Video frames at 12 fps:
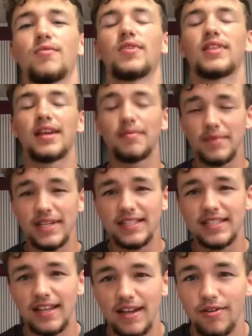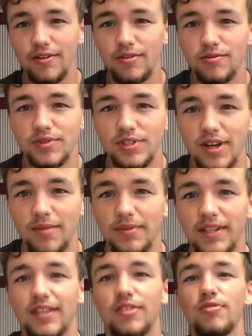Well, let me tell you something.